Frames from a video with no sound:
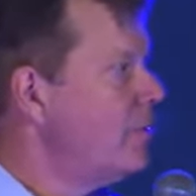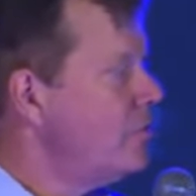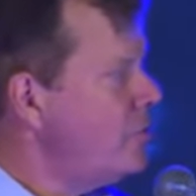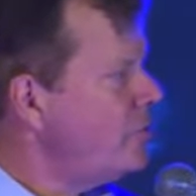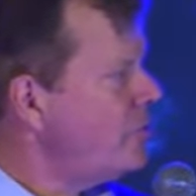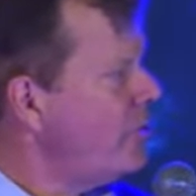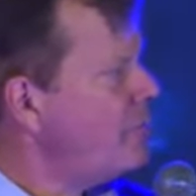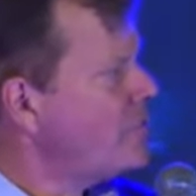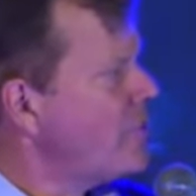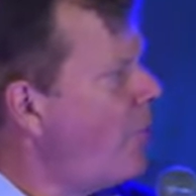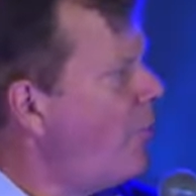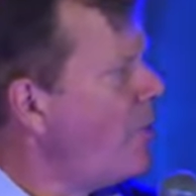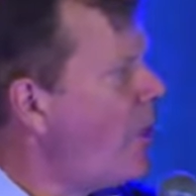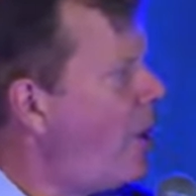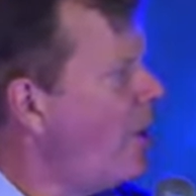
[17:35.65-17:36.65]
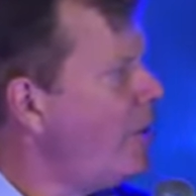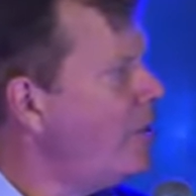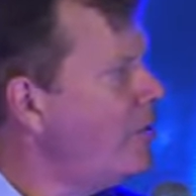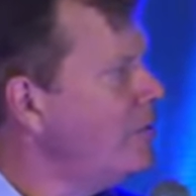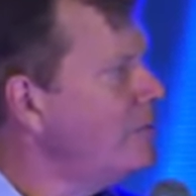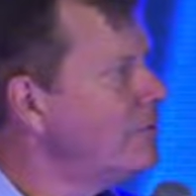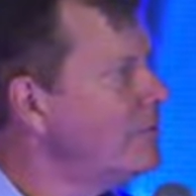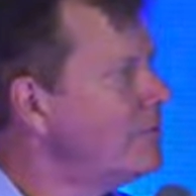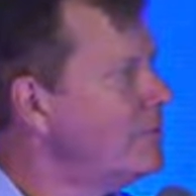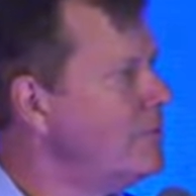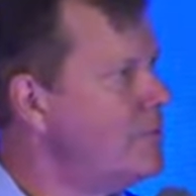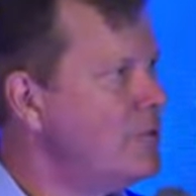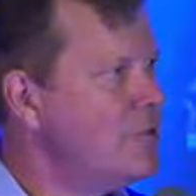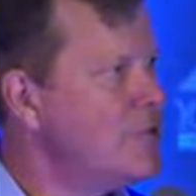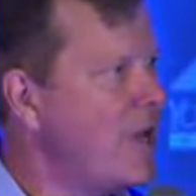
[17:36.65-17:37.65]
So you see what's going on here?
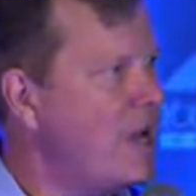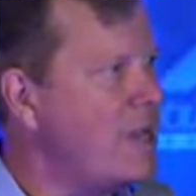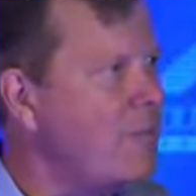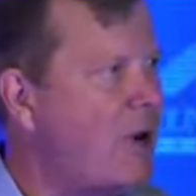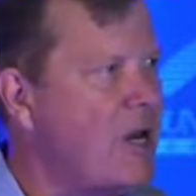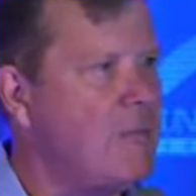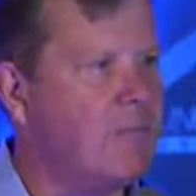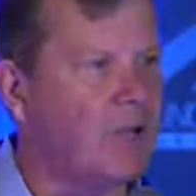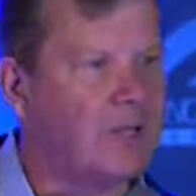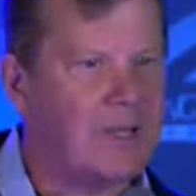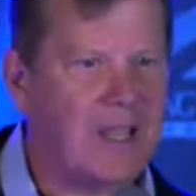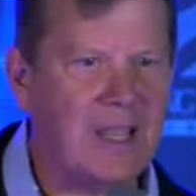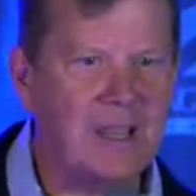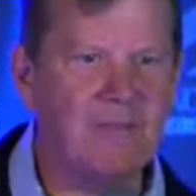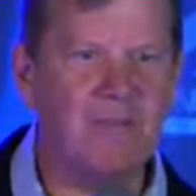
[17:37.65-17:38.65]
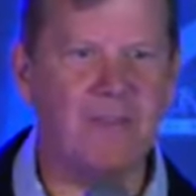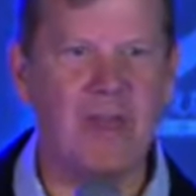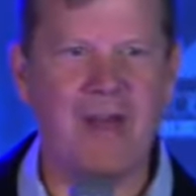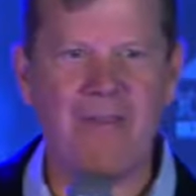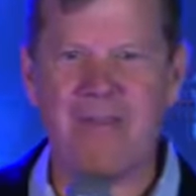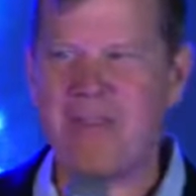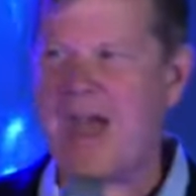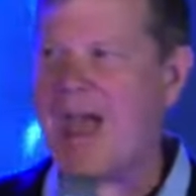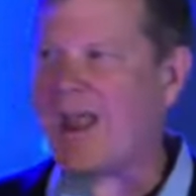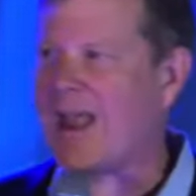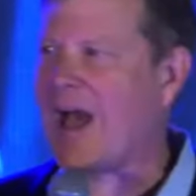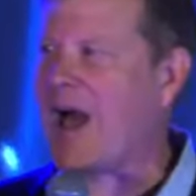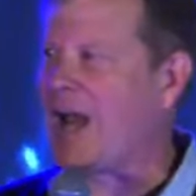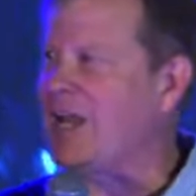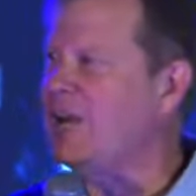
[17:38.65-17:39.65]
Does anybody believe that that
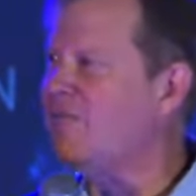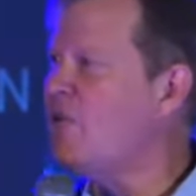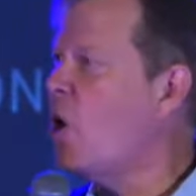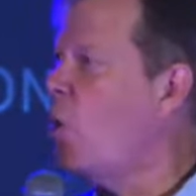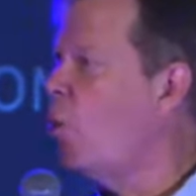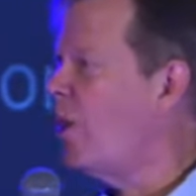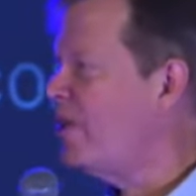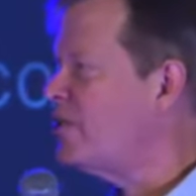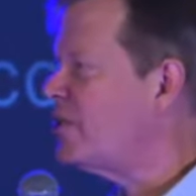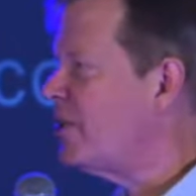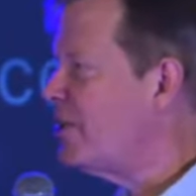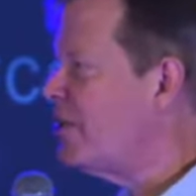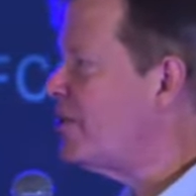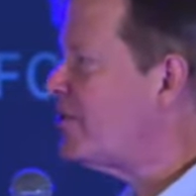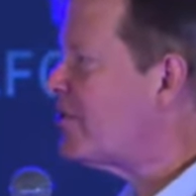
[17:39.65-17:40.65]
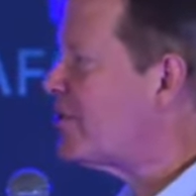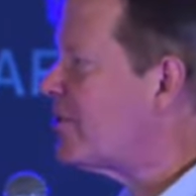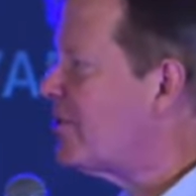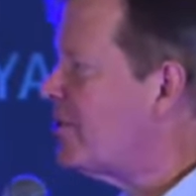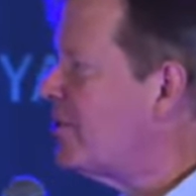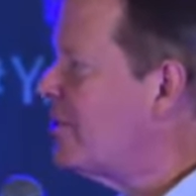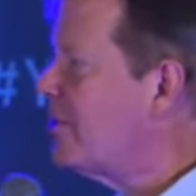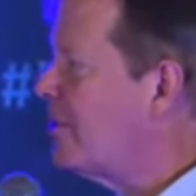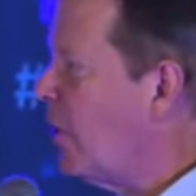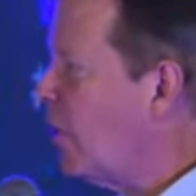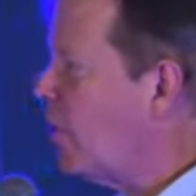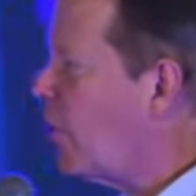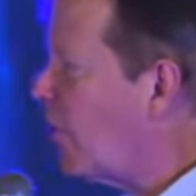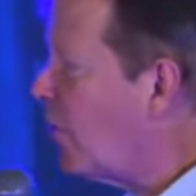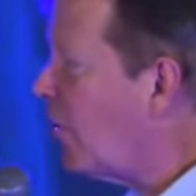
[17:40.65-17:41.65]
kind of coincidence
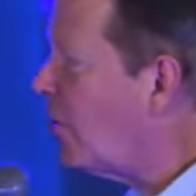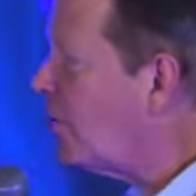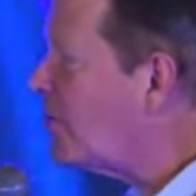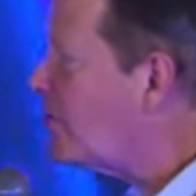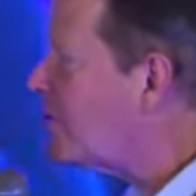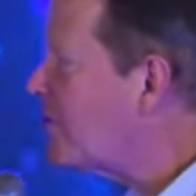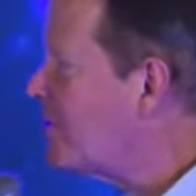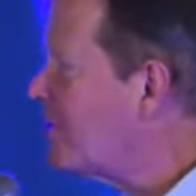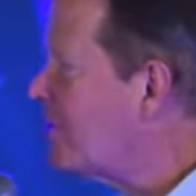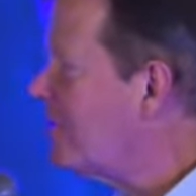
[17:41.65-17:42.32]
occurs?